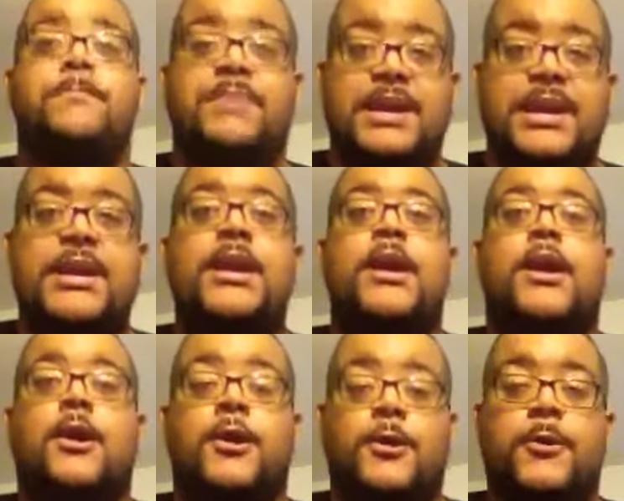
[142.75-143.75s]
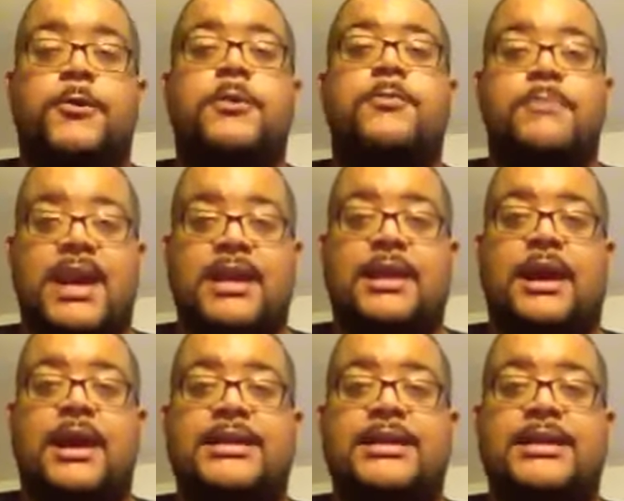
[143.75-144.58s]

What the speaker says: beholdmelat,